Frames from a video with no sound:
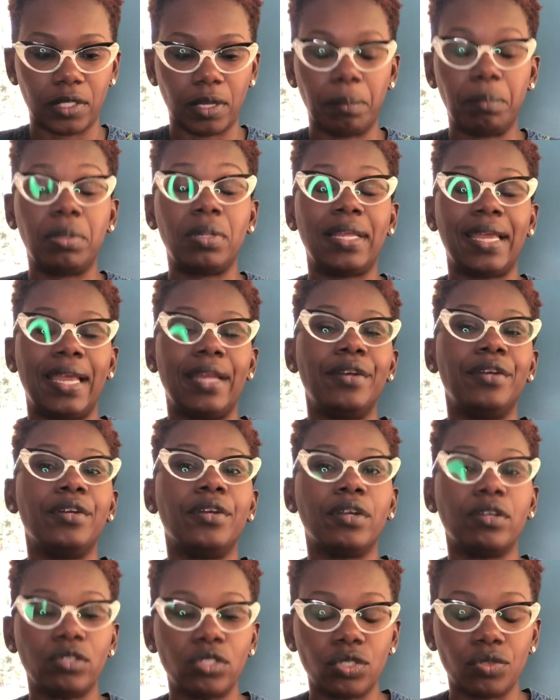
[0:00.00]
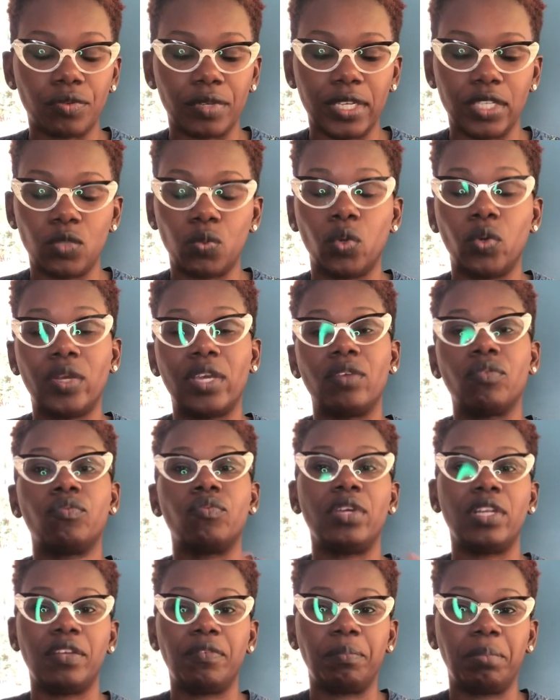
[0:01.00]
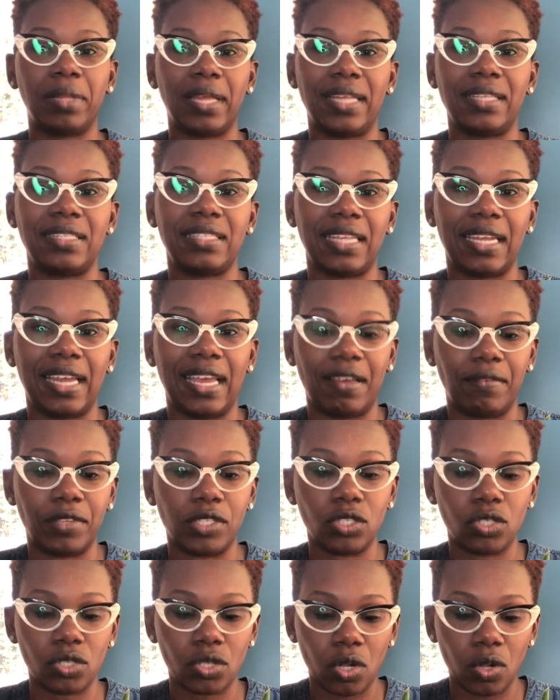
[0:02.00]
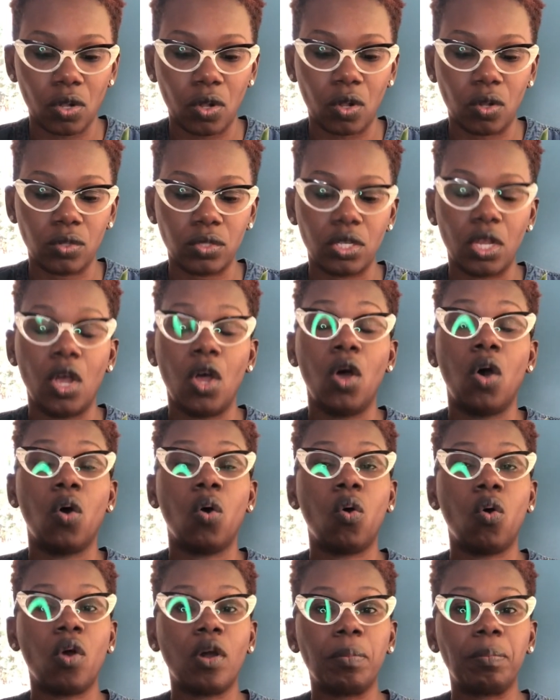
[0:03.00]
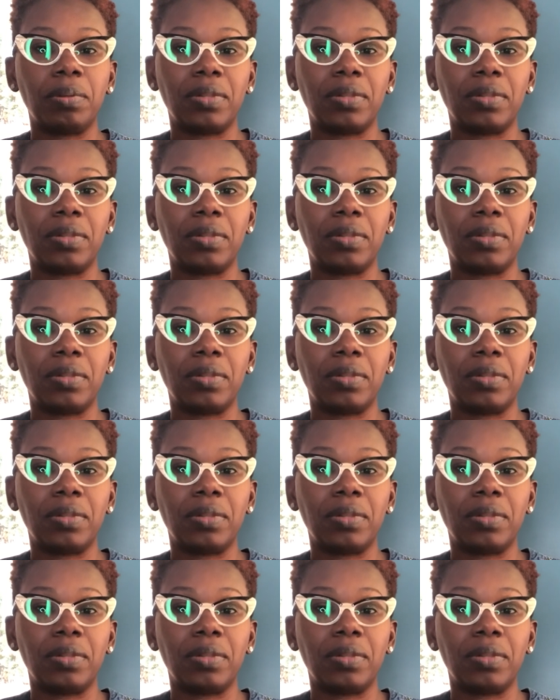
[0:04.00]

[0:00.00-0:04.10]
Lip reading: plant nurseries will get rid of plants that haven't sold or